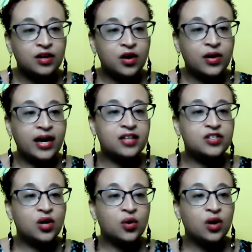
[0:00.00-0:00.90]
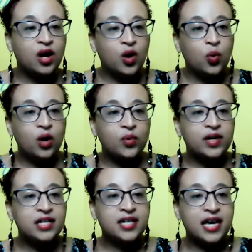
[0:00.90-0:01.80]
Okay, so what would
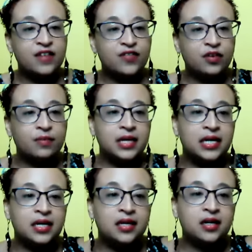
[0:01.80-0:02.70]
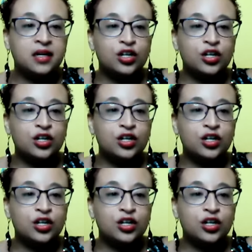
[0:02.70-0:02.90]
it take for me